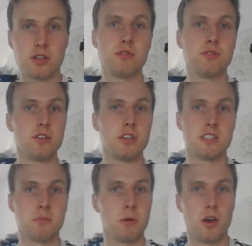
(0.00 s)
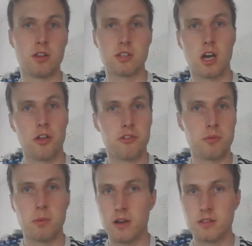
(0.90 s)
showed you is about
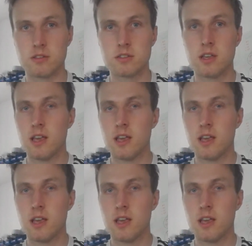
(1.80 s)
£100.